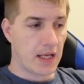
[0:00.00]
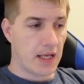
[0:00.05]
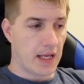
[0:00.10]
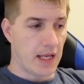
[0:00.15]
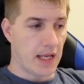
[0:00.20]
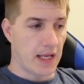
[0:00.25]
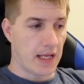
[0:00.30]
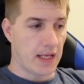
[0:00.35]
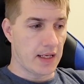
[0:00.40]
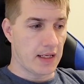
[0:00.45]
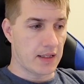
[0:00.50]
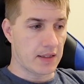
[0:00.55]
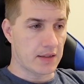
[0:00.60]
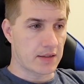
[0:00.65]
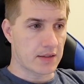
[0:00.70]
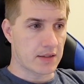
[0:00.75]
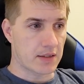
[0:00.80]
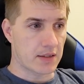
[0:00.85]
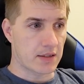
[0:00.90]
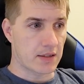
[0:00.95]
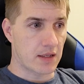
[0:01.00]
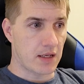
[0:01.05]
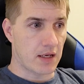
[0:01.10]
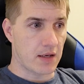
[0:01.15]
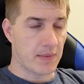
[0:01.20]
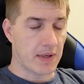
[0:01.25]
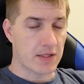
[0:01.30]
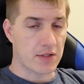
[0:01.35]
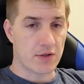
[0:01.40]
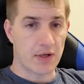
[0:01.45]
and
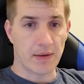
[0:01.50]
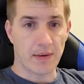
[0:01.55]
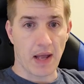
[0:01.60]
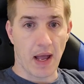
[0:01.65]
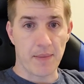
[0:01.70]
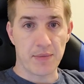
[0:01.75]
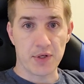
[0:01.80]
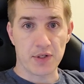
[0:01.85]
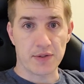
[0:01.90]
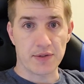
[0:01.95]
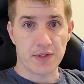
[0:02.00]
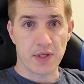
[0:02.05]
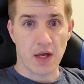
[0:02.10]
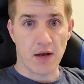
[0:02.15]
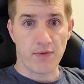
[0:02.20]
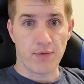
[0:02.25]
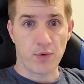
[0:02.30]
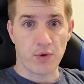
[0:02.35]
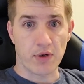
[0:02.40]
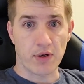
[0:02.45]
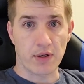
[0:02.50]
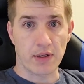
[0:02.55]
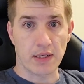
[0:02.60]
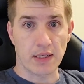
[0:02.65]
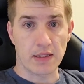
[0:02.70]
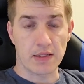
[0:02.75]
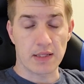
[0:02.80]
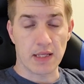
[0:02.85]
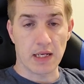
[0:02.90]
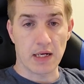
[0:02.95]
my screen capturing software
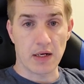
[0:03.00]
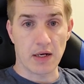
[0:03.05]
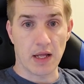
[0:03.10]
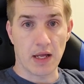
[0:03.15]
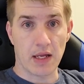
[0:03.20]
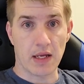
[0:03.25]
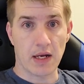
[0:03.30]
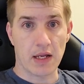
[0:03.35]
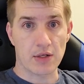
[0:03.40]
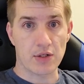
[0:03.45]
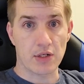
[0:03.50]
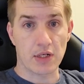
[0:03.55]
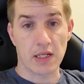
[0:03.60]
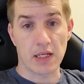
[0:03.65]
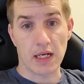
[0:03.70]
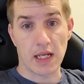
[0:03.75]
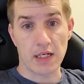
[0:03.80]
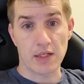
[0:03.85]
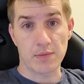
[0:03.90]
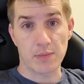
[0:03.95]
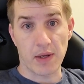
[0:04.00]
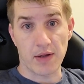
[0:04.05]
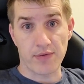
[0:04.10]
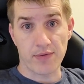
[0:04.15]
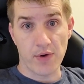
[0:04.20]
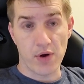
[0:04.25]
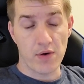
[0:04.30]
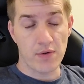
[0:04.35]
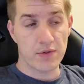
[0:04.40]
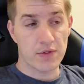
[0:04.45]
needs the internet connection to connect to my
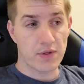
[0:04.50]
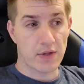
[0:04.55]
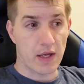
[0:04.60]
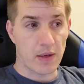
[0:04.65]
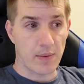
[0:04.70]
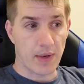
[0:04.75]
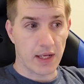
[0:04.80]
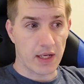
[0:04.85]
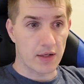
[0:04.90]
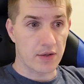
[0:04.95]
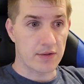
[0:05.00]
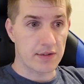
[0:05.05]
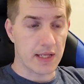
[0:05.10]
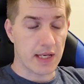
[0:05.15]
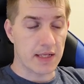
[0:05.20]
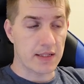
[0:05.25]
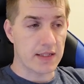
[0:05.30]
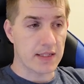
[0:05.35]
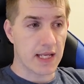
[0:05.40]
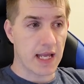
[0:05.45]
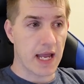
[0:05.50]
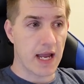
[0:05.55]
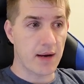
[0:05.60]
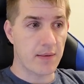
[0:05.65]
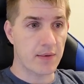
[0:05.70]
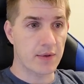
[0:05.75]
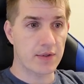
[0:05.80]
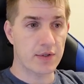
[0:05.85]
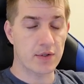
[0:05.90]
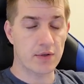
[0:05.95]
phone, so that way I can use that as a
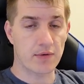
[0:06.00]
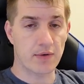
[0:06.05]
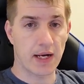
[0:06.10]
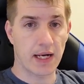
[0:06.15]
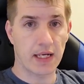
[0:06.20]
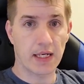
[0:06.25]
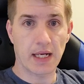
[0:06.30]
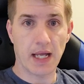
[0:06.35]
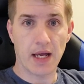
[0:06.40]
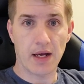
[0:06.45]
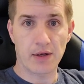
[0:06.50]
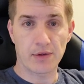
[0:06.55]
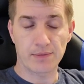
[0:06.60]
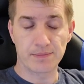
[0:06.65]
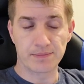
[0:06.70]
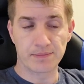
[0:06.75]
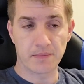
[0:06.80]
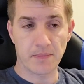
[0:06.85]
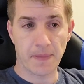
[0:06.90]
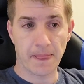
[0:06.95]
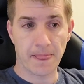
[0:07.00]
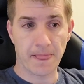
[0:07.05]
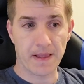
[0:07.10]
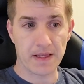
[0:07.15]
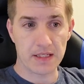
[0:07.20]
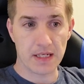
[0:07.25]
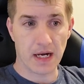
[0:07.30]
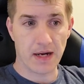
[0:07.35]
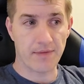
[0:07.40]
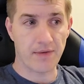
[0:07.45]
camera. So right now,
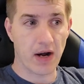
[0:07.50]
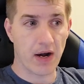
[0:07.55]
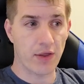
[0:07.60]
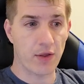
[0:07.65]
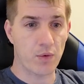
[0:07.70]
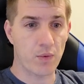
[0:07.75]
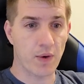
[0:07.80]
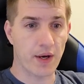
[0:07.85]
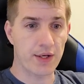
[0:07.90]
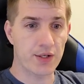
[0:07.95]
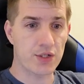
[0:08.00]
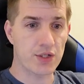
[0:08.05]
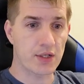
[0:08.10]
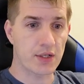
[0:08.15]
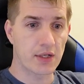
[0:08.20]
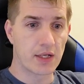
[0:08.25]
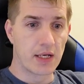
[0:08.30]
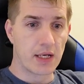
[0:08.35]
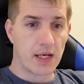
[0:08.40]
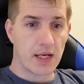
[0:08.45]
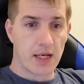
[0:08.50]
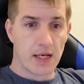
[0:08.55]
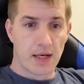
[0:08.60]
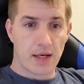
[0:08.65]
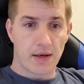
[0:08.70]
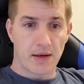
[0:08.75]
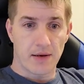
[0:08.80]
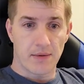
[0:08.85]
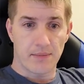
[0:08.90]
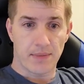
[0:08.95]
that's kind of out of the question.
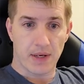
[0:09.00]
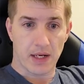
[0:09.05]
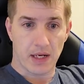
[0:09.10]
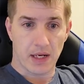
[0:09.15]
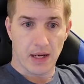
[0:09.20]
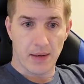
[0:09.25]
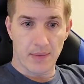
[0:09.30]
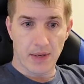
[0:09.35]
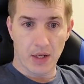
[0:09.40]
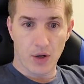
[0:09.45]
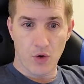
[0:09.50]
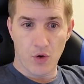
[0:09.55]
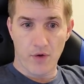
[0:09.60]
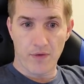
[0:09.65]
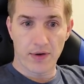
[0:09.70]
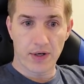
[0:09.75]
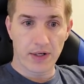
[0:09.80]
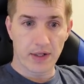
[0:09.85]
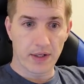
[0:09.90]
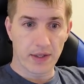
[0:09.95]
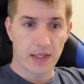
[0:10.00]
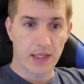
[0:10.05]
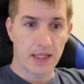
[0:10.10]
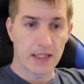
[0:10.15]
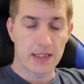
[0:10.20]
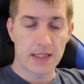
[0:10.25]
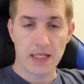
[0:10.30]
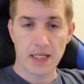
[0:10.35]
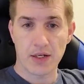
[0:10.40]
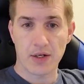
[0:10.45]
But I'm going to go over the
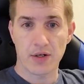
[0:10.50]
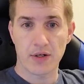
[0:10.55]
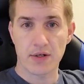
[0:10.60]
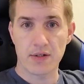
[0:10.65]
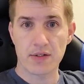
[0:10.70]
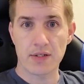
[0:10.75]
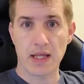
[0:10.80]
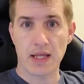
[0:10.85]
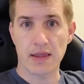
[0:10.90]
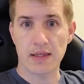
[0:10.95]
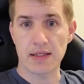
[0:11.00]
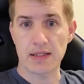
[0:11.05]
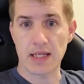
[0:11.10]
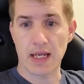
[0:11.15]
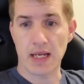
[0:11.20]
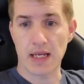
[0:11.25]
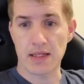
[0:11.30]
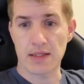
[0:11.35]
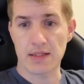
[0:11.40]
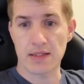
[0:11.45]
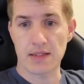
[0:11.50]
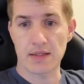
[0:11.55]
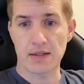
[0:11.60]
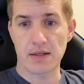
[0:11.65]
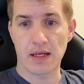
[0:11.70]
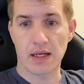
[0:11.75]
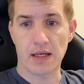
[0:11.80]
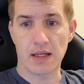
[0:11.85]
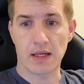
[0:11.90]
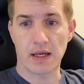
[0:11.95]
tickers and the dates,
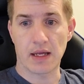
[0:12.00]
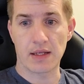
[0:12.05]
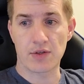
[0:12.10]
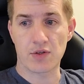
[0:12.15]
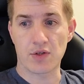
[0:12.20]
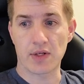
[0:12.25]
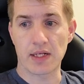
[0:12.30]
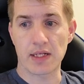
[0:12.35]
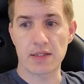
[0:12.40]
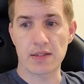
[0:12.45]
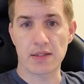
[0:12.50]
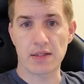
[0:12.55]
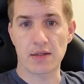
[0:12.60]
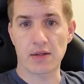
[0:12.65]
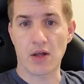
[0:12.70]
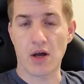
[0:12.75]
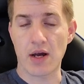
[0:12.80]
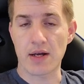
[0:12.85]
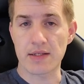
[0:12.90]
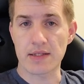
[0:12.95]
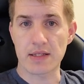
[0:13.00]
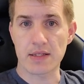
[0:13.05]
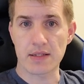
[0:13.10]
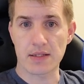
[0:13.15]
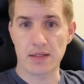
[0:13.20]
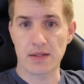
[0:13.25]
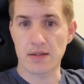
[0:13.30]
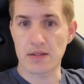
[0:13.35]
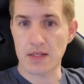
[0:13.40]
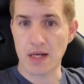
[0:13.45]
entries and losses,
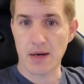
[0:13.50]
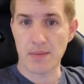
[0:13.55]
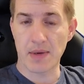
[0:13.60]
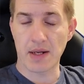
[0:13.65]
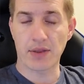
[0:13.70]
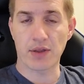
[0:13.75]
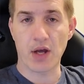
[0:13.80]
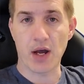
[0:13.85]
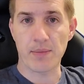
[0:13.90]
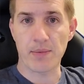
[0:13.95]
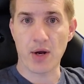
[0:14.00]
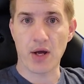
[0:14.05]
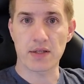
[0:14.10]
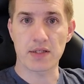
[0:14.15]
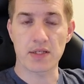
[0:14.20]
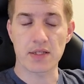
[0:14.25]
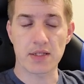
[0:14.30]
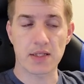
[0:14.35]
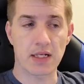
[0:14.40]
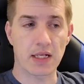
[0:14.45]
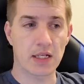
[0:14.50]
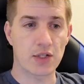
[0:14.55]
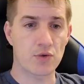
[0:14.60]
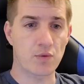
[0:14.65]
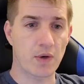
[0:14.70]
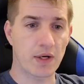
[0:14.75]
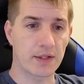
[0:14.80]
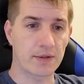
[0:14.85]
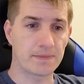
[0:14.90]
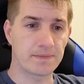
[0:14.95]
and kind of my thought process in each
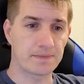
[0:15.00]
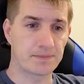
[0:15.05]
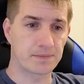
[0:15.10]
one.